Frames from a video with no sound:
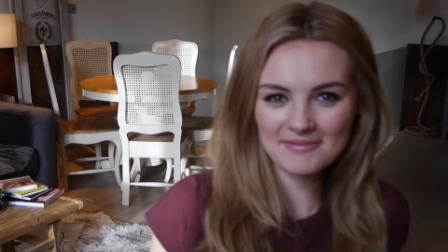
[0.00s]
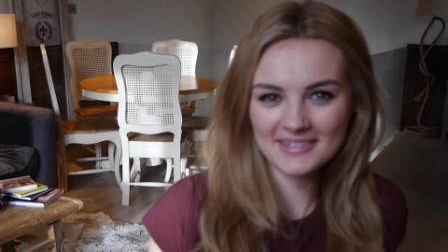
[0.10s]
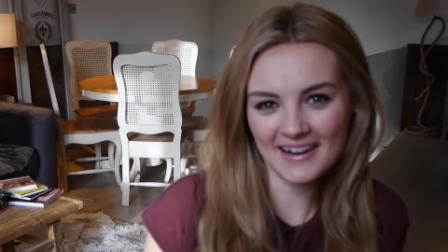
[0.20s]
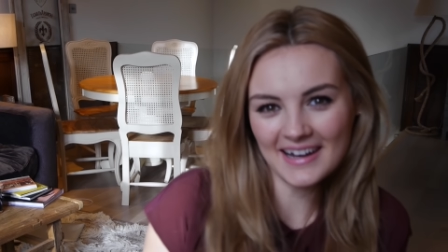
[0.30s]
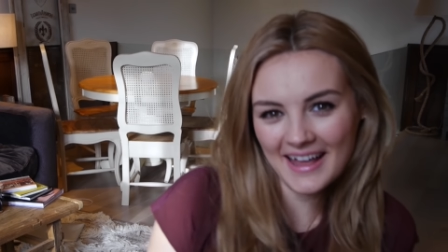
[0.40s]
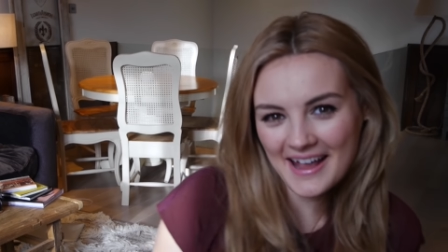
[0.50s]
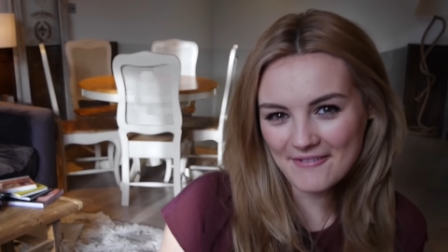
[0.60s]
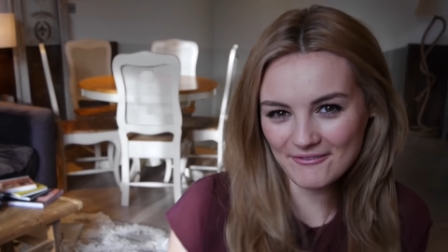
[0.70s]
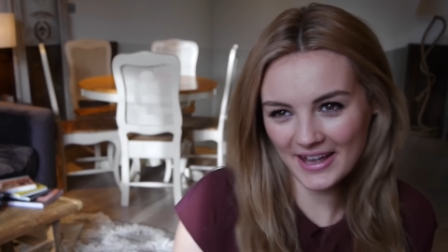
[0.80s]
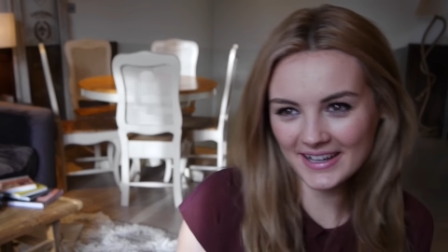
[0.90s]
so I'm trying to
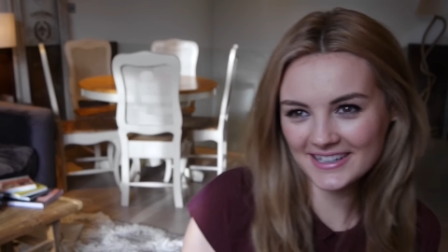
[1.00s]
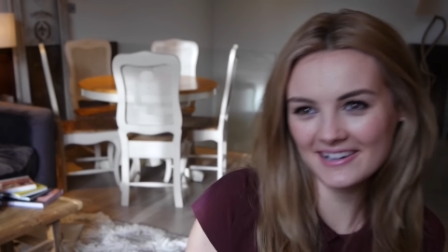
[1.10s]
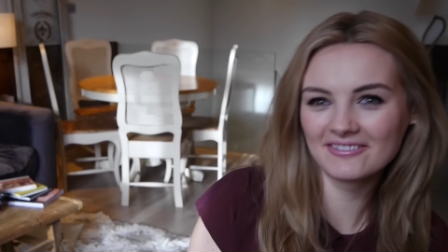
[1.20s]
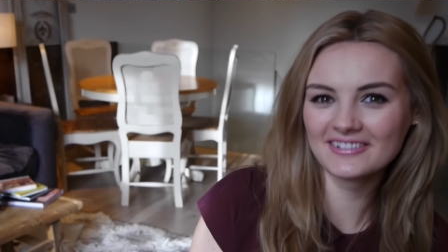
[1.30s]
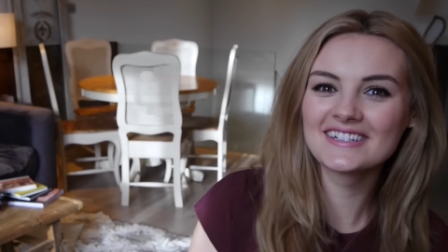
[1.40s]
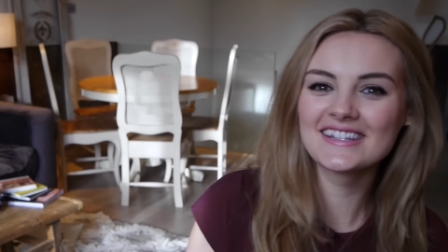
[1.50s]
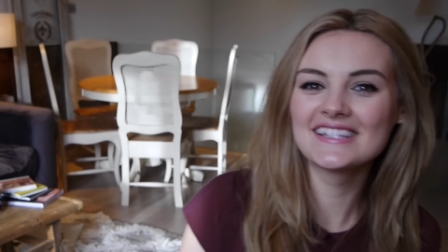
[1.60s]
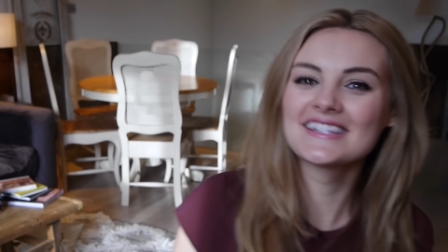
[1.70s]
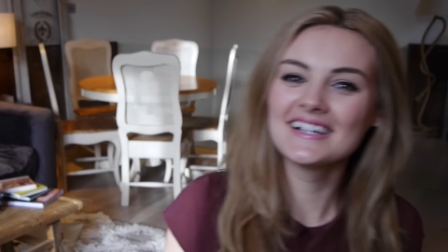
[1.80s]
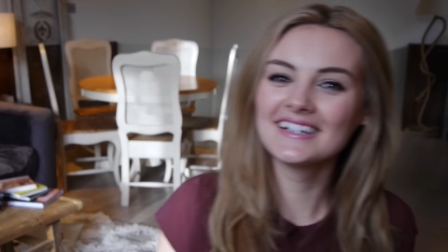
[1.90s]
like verge over onto this